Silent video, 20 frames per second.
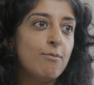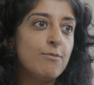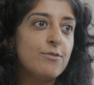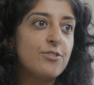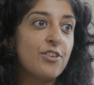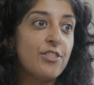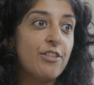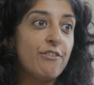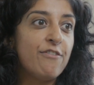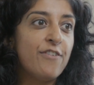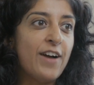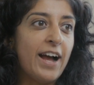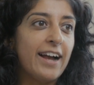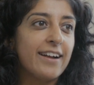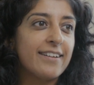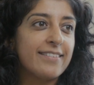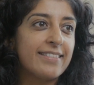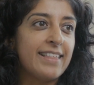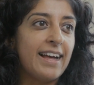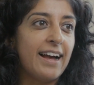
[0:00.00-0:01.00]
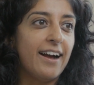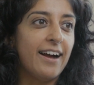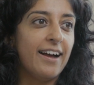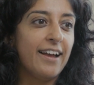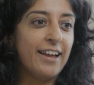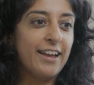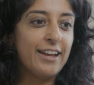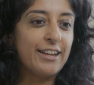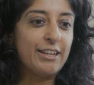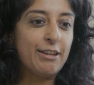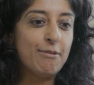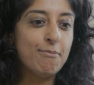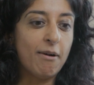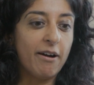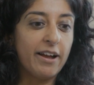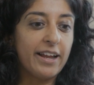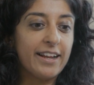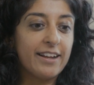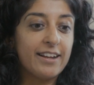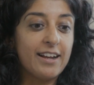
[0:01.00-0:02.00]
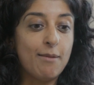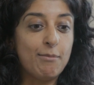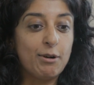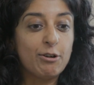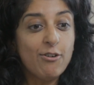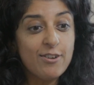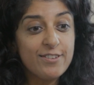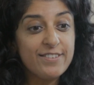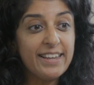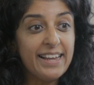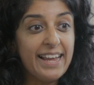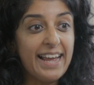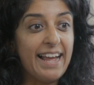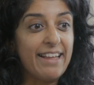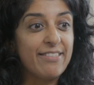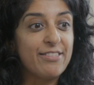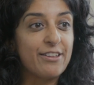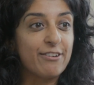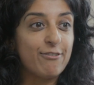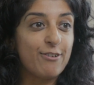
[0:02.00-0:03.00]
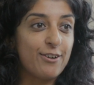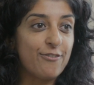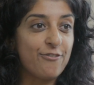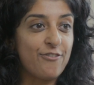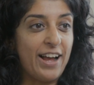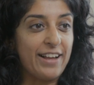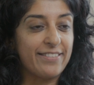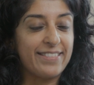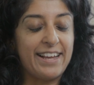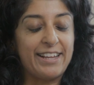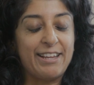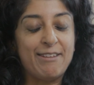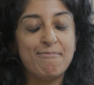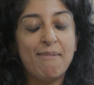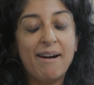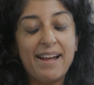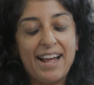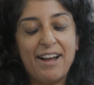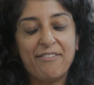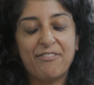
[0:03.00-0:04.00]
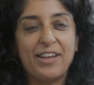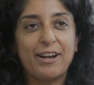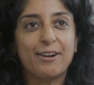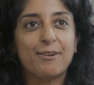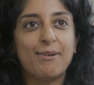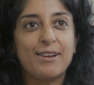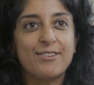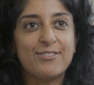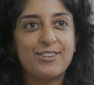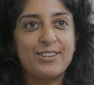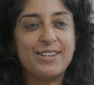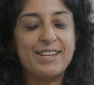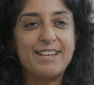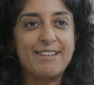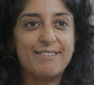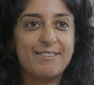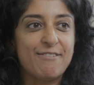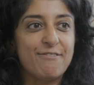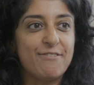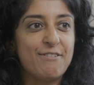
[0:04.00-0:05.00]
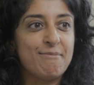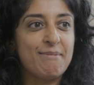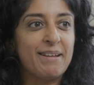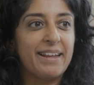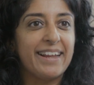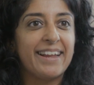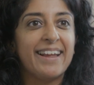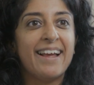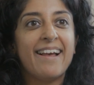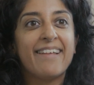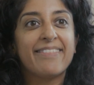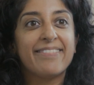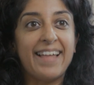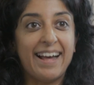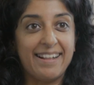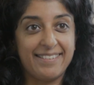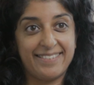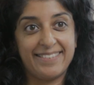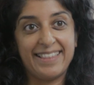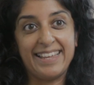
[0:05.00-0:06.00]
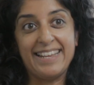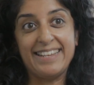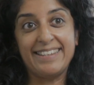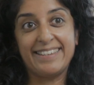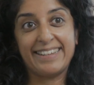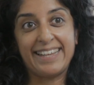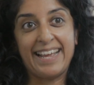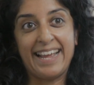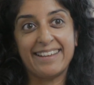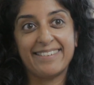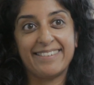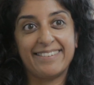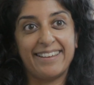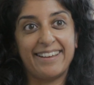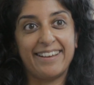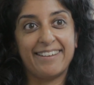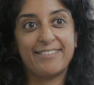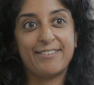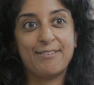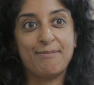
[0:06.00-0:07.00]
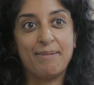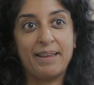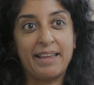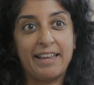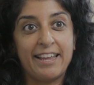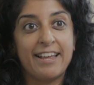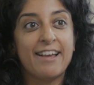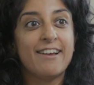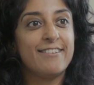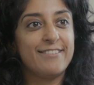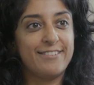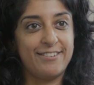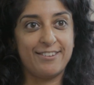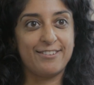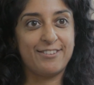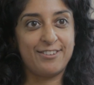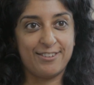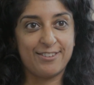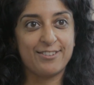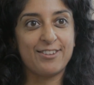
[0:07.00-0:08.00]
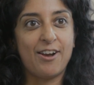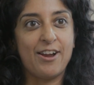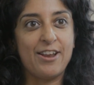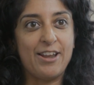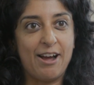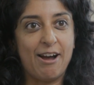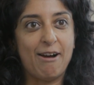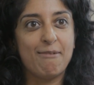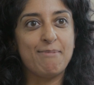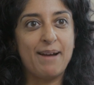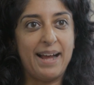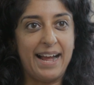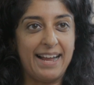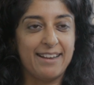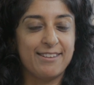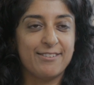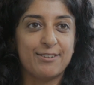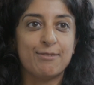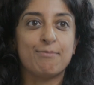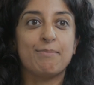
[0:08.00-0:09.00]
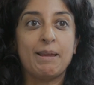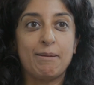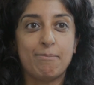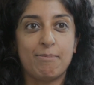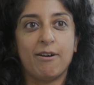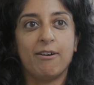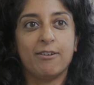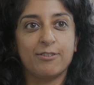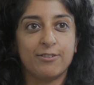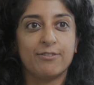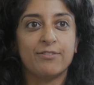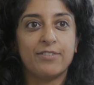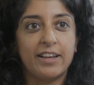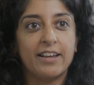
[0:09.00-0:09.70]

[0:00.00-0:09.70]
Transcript: So the fact that you might come across it and the fact that you might have that question, is it for me, that's the indicator to sign up and to be part of